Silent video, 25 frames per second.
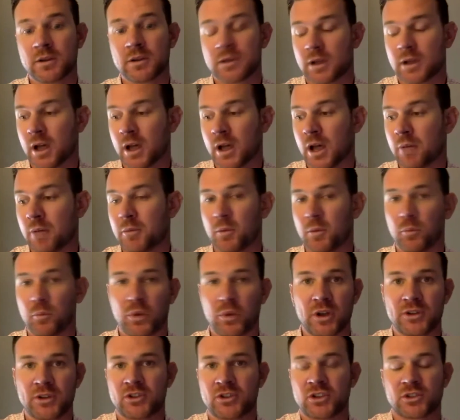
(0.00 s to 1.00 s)

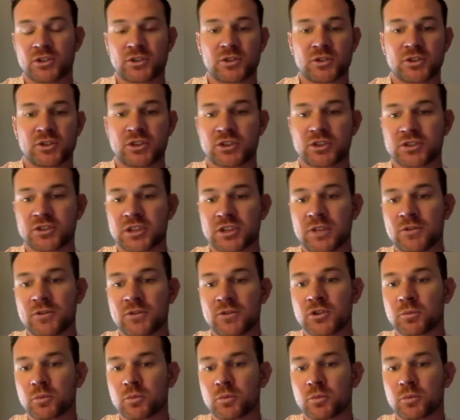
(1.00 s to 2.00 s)
But just to give you
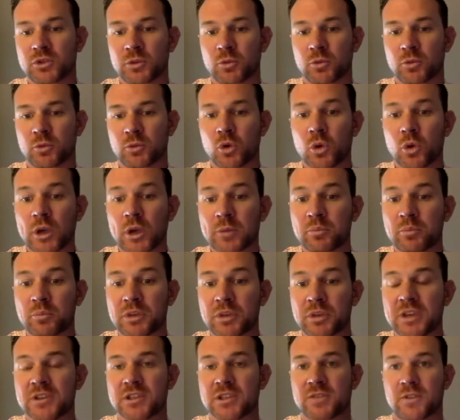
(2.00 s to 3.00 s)
some quick
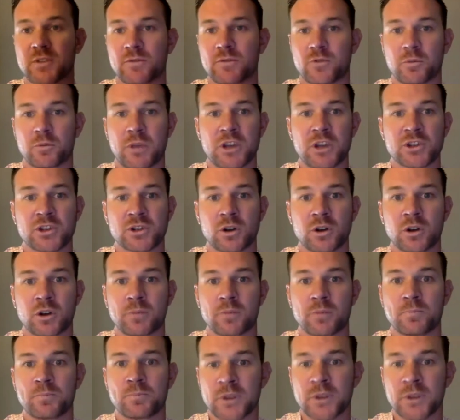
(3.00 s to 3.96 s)
pieces of information on him.